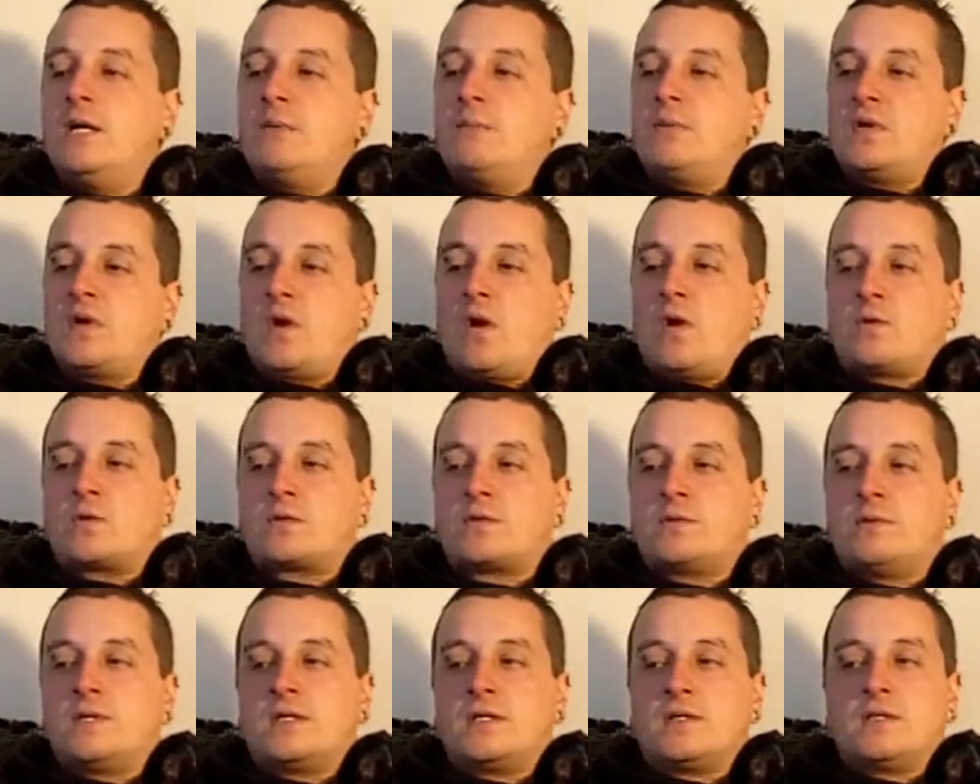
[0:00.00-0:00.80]
but
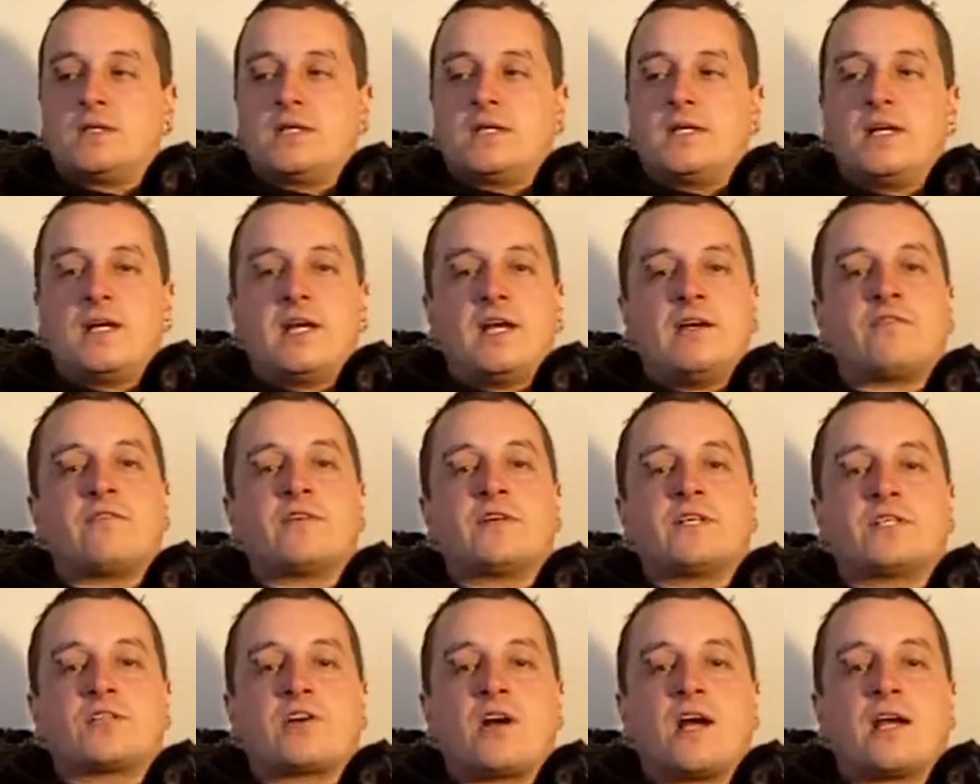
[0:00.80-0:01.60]
ultimately
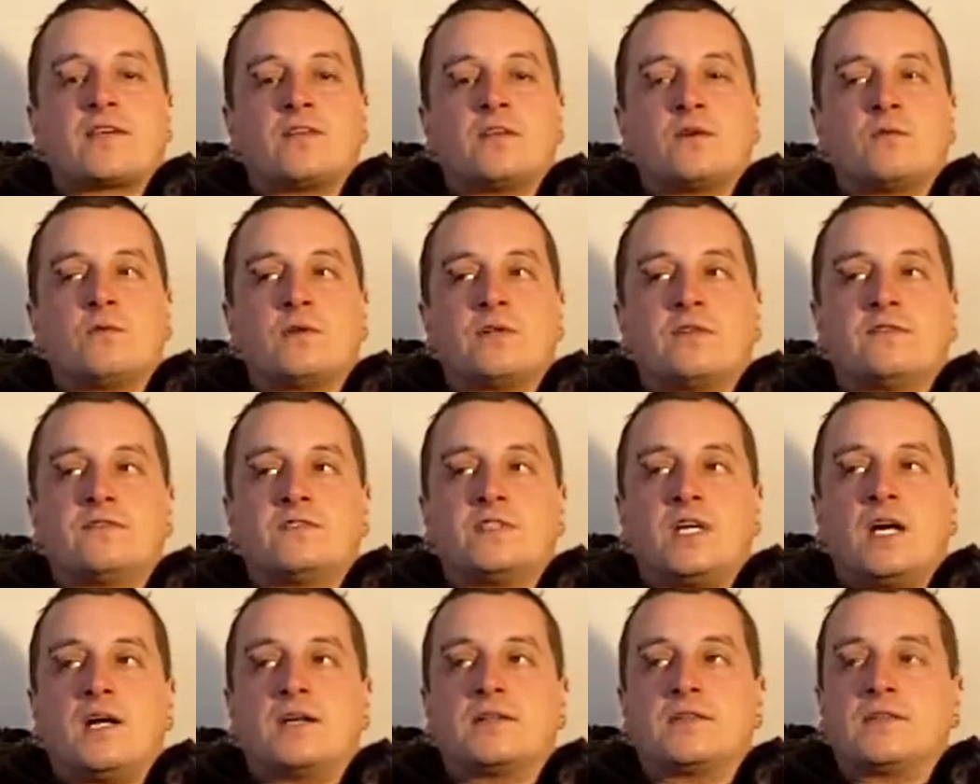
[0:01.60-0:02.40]
every track that we've
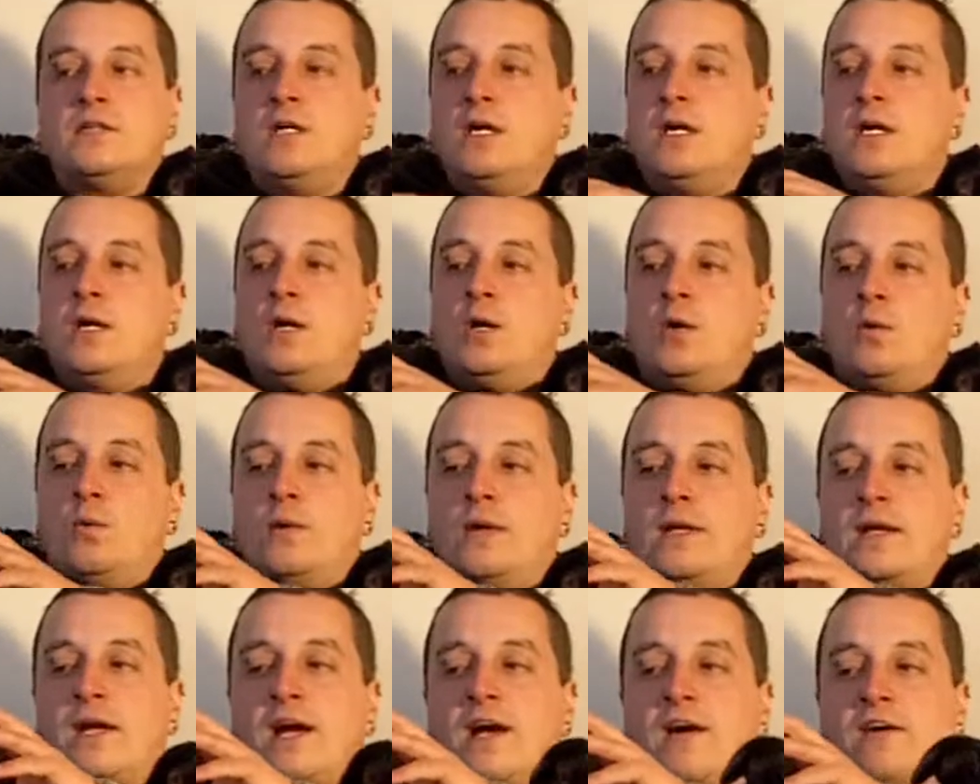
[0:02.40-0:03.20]
done,
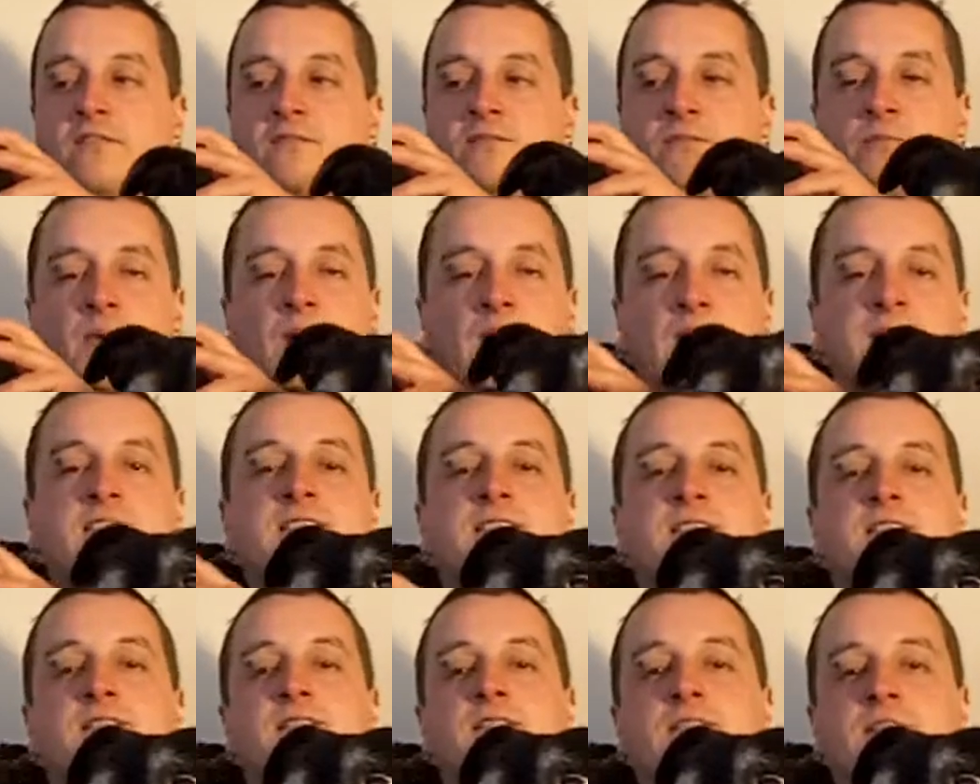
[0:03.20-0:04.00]
we have
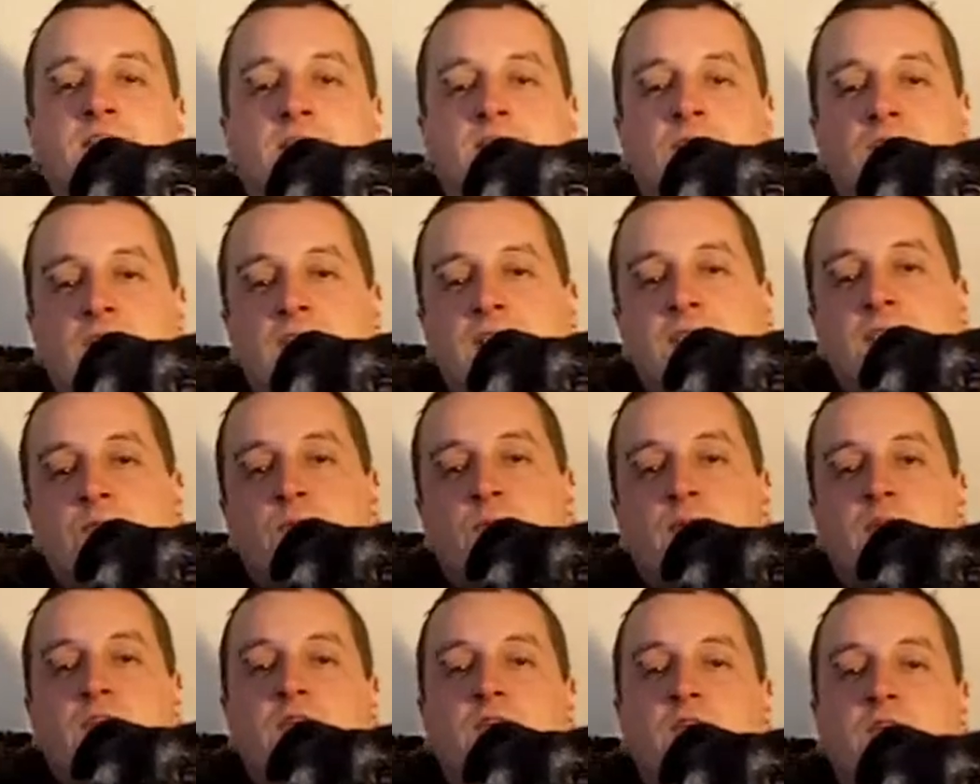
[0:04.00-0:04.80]
basically agreed
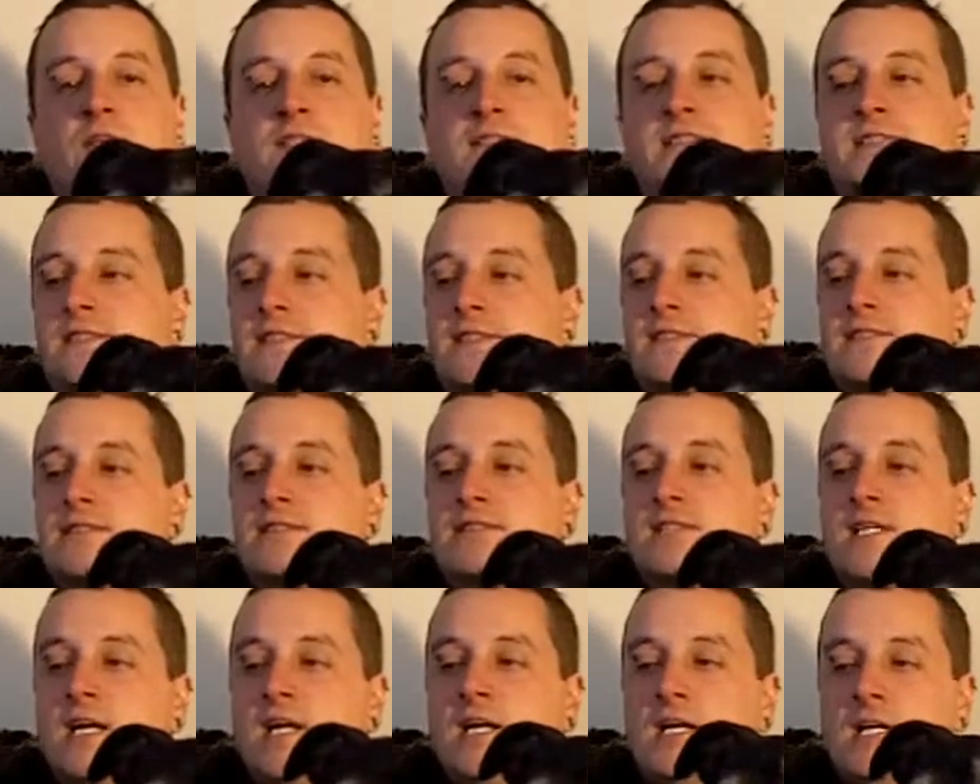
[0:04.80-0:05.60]
with
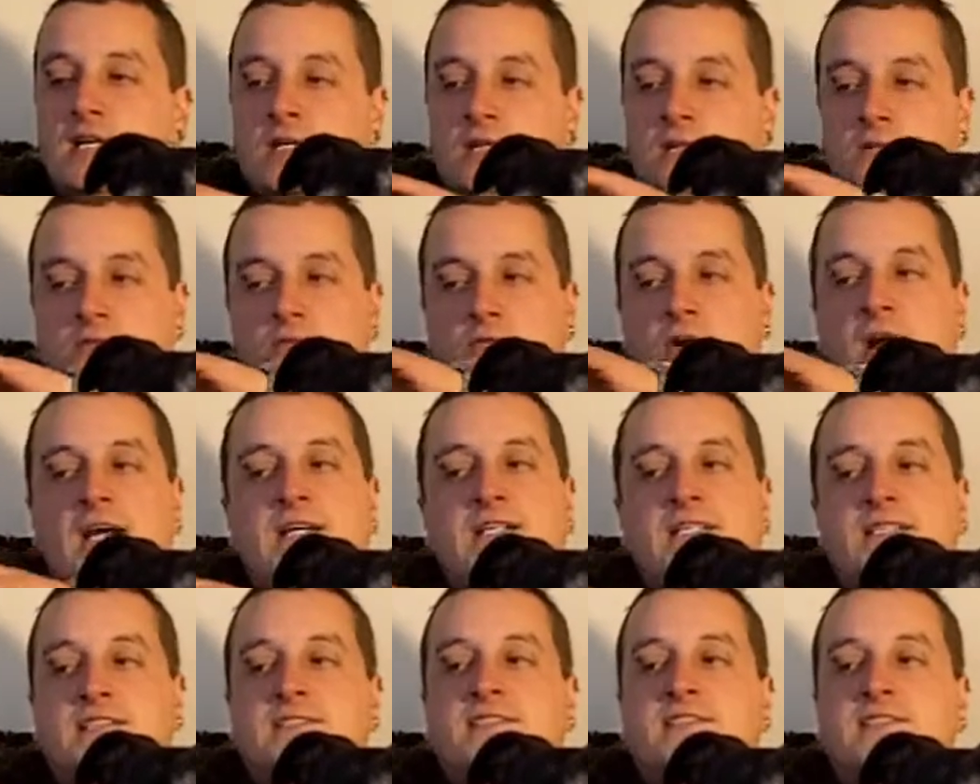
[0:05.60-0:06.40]
Chris's
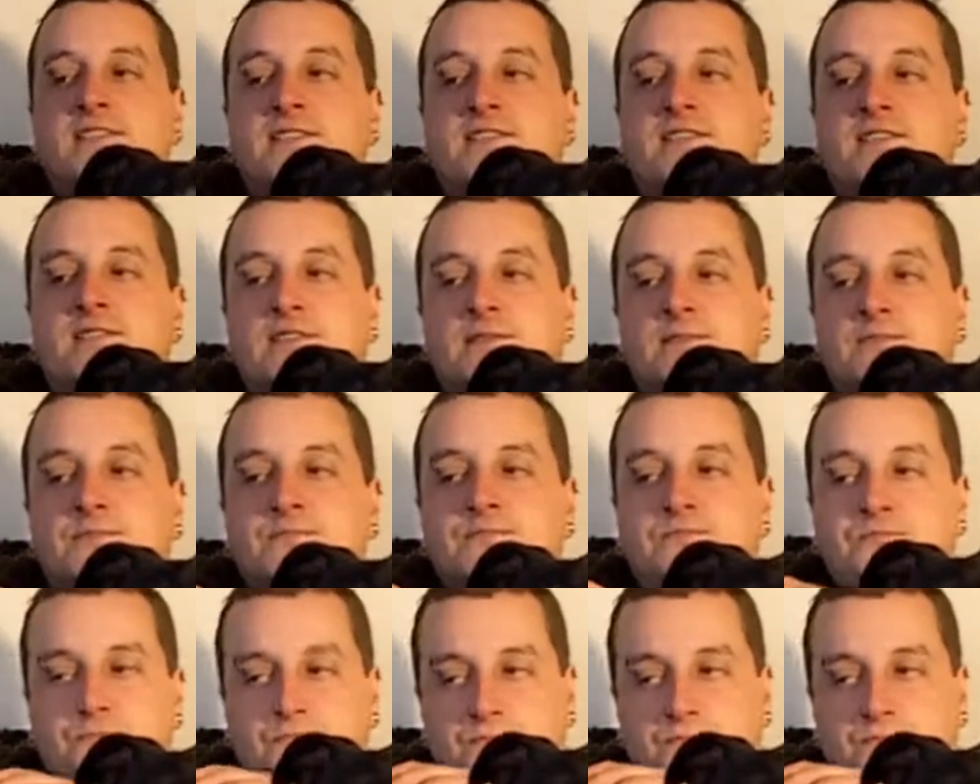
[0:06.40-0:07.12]
rating system.